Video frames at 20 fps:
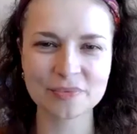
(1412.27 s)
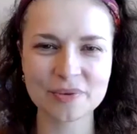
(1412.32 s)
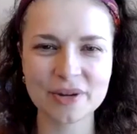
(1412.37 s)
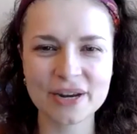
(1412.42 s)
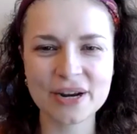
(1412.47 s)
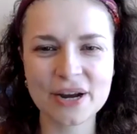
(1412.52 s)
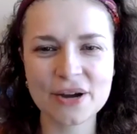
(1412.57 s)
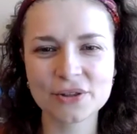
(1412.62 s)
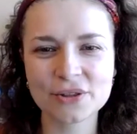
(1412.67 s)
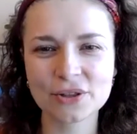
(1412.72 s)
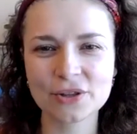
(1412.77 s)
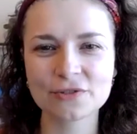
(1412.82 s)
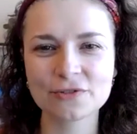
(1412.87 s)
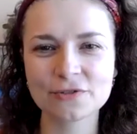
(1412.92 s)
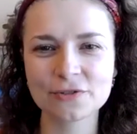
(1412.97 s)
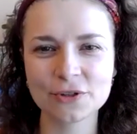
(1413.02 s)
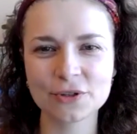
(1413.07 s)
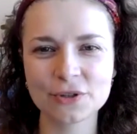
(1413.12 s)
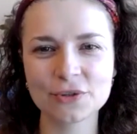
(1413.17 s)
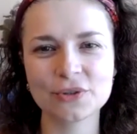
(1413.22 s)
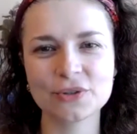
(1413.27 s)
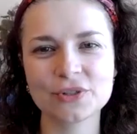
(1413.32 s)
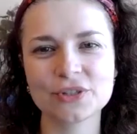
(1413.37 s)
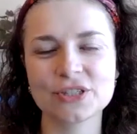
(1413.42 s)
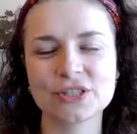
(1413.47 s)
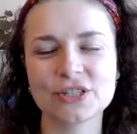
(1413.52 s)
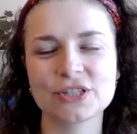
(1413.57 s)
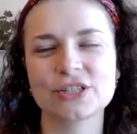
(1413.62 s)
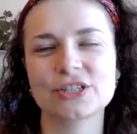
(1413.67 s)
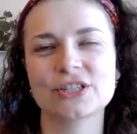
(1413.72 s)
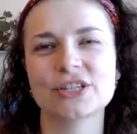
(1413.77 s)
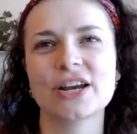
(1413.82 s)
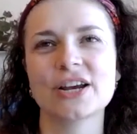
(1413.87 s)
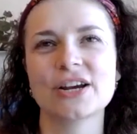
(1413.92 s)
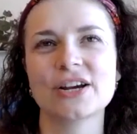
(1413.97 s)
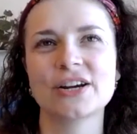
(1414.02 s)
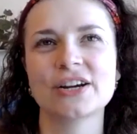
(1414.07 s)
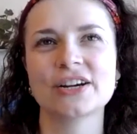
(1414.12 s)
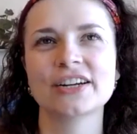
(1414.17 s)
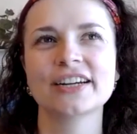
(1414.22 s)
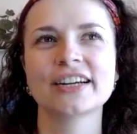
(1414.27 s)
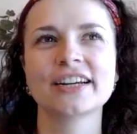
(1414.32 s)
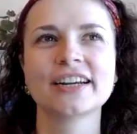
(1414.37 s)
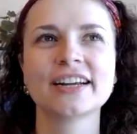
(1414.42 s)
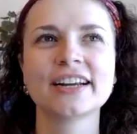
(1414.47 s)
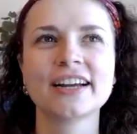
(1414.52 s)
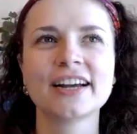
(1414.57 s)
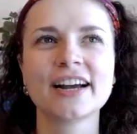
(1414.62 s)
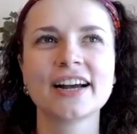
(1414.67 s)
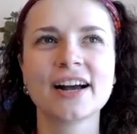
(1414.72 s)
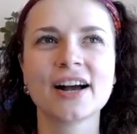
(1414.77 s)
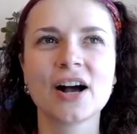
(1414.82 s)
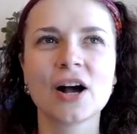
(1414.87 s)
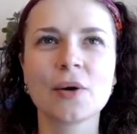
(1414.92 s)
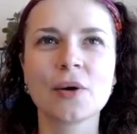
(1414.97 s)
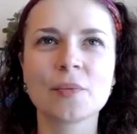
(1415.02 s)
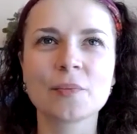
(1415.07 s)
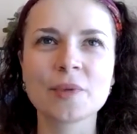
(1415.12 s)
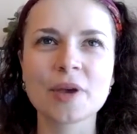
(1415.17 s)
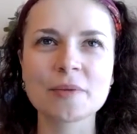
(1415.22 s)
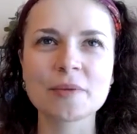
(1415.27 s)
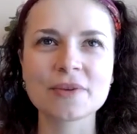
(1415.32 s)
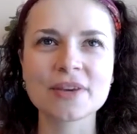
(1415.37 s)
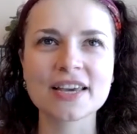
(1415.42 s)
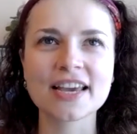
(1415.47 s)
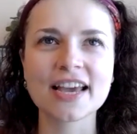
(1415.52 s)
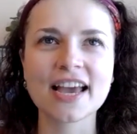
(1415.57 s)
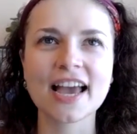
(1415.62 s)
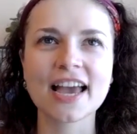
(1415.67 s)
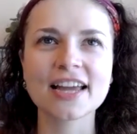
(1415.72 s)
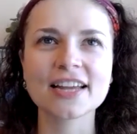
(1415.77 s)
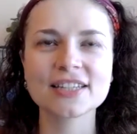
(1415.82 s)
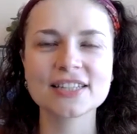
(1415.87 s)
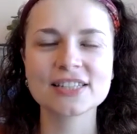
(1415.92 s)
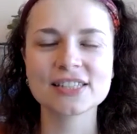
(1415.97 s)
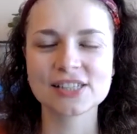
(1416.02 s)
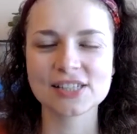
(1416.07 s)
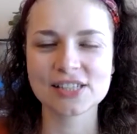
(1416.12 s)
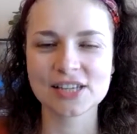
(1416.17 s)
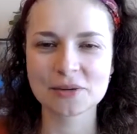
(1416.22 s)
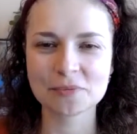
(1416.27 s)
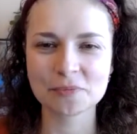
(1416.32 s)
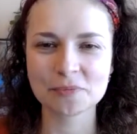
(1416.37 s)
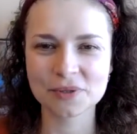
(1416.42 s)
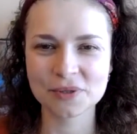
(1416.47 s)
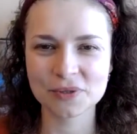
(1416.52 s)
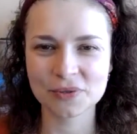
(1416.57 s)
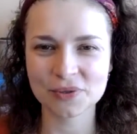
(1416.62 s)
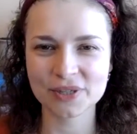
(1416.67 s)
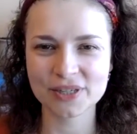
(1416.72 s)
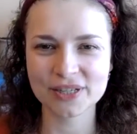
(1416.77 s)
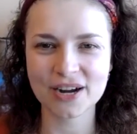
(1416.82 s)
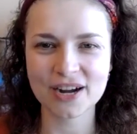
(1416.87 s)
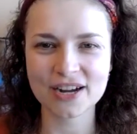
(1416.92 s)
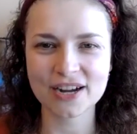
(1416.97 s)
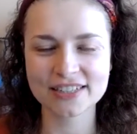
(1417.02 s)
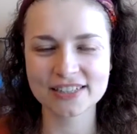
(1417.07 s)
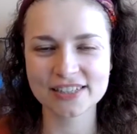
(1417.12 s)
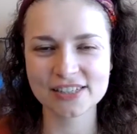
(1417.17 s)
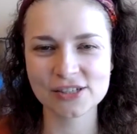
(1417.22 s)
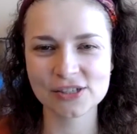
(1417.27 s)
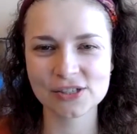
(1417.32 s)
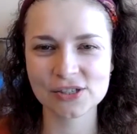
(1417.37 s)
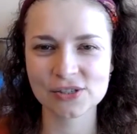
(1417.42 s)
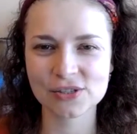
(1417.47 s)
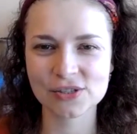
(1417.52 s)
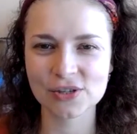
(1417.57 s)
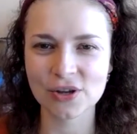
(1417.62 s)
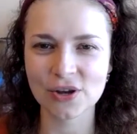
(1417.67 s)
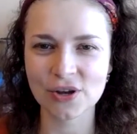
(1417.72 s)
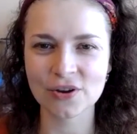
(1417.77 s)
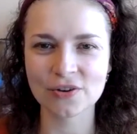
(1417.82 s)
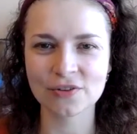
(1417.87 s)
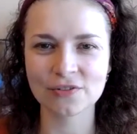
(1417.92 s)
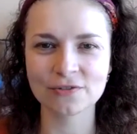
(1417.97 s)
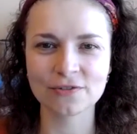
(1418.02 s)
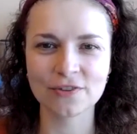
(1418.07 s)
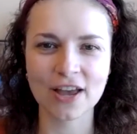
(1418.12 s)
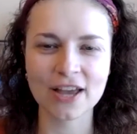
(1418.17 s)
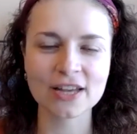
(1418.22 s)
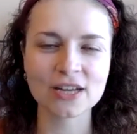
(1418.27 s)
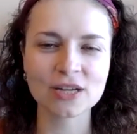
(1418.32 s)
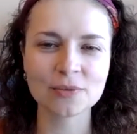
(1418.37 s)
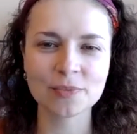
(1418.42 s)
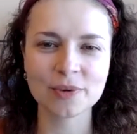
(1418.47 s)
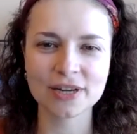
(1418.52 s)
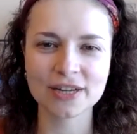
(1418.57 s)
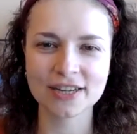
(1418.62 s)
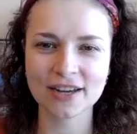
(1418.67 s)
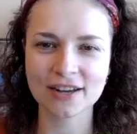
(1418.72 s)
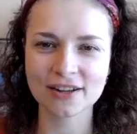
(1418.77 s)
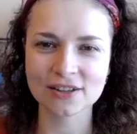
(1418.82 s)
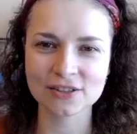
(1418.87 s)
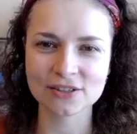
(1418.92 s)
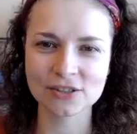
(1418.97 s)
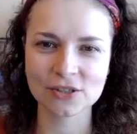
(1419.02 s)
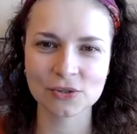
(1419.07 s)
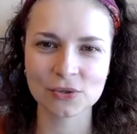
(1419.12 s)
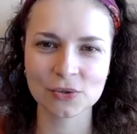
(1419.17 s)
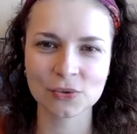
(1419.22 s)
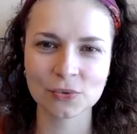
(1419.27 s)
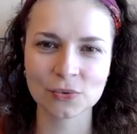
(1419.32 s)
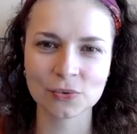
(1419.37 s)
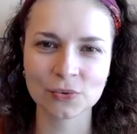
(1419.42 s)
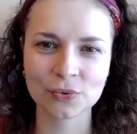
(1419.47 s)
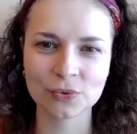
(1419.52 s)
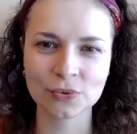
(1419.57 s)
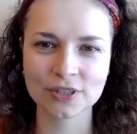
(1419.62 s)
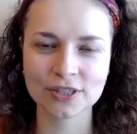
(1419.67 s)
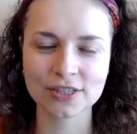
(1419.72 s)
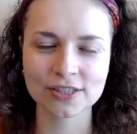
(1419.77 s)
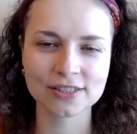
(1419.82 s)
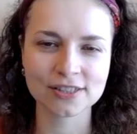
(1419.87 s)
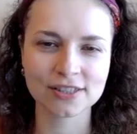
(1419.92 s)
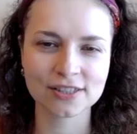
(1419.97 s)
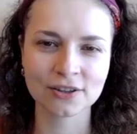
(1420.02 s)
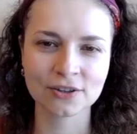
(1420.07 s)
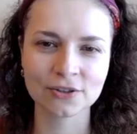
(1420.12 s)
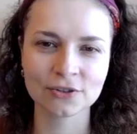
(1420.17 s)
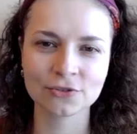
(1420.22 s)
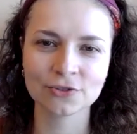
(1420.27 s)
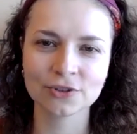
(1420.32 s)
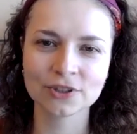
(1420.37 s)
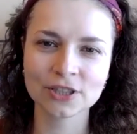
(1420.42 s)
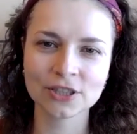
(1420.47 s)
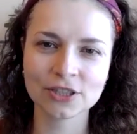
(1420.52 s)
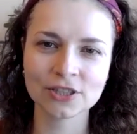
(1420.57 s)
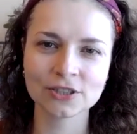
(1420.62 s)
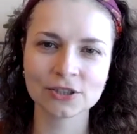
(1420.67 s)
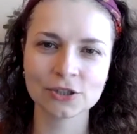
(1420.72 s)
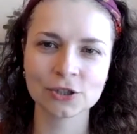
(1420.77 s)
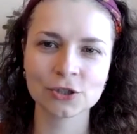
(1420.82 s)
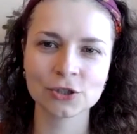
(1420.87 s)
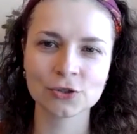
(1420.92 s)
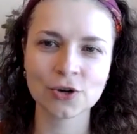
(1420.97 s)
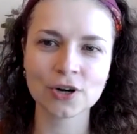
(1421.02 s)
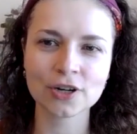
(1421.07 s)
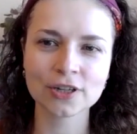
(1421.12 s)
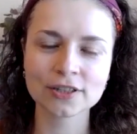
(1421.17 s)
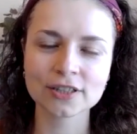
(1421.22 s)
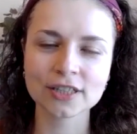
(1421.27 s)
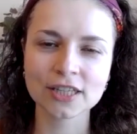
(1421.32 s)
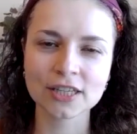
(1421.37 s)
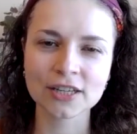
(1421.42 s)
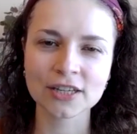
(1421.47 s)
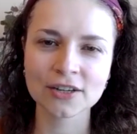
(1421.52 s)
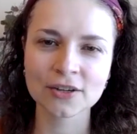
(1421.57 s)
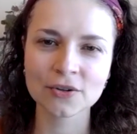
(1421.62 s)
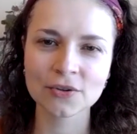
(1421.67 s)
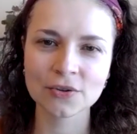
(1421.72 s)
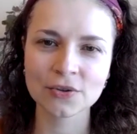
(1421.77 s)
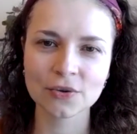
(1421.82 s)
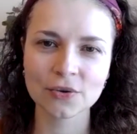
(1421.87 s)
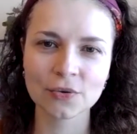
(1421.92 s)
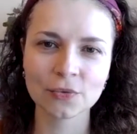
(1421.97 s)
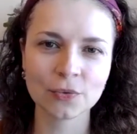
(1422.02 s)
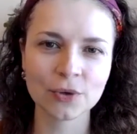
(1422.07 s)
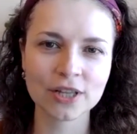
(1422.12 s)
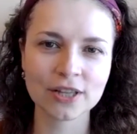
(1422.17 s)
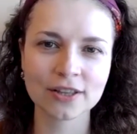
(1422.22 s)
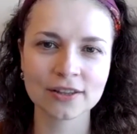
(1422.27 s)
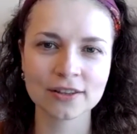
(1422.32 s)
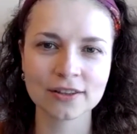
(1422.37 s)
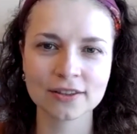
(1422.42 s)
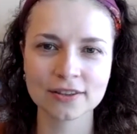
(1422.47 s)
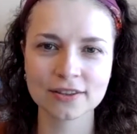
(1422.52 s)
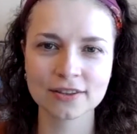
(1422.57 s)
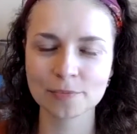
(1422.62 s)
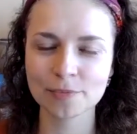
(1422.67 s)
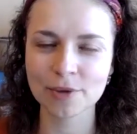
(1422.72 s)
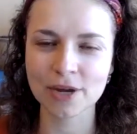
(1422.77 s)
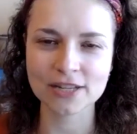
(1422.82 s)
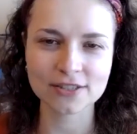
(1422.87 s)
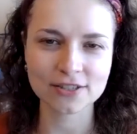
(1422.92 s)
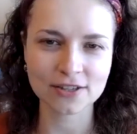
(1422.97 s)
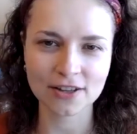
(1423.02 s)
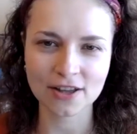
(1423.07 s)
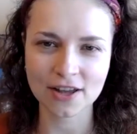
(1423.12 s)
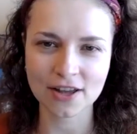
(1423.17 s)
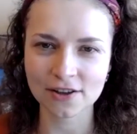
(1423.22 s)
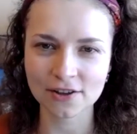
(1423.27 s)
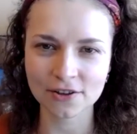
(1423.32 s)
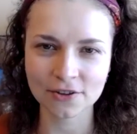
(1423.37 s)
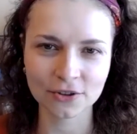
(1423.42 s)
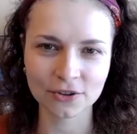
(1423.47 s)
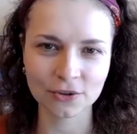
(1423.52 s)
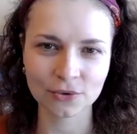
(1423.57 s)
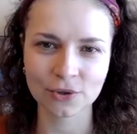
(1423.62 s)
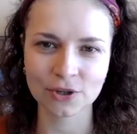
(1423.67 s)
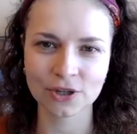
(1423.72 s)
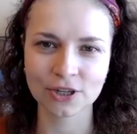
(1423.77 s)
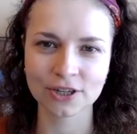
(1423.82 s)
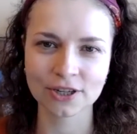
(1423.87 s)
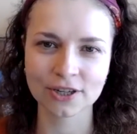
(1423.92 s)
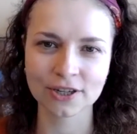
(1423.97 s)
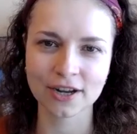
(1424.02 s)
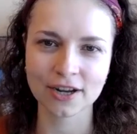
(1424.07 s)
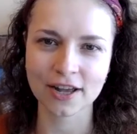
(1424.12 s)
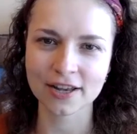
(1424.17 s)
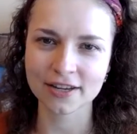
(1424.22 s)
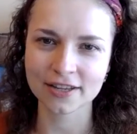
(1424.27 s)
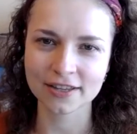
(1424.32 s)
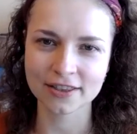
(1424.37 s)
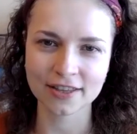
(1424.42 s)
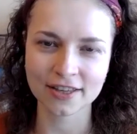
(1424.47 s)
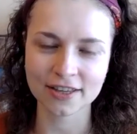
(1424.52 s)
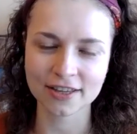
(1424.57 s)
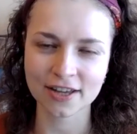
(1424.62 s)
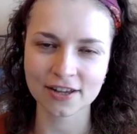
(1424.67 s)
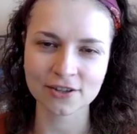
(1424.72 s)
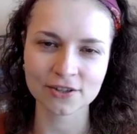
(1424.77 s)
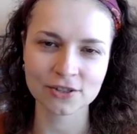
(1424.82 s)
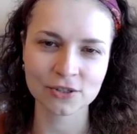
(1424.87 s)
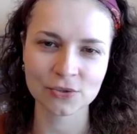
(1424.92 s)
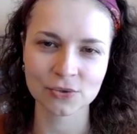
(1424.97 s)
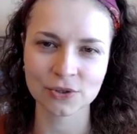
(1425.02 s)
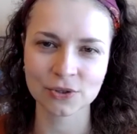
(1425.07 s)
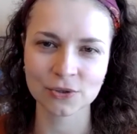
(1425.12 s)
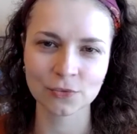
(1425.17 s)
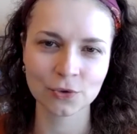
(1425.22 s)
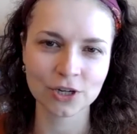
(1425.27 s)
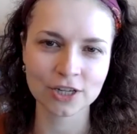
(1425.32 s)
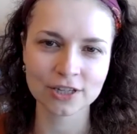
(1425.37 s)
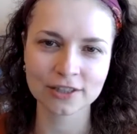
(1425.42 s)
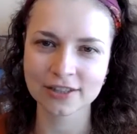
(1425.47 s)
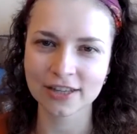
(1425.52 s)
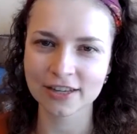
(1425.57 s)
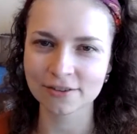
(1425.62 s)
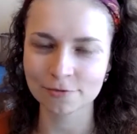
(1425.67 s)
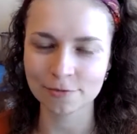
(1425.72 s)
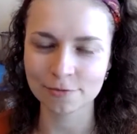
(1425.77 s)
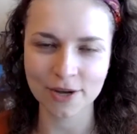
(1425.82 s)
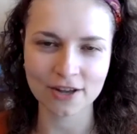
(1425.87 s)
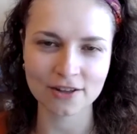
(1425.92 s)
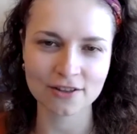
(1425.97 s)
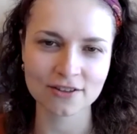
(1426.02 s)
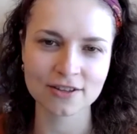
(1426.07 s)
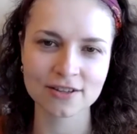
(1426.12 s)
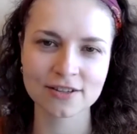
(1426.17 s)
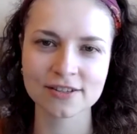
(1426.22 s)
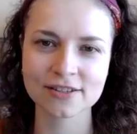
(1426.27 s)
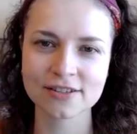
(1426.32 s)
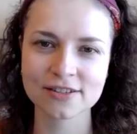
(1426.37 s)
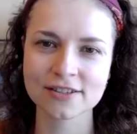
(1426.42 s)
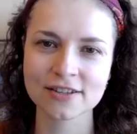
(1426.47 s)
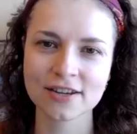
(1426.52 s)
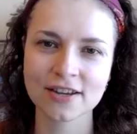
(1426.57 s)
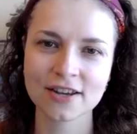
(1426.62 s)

And I'd love for you to just share maybe any tips or guidance of anybody else who is either really struggling with mental health or anything else, or work-life balance.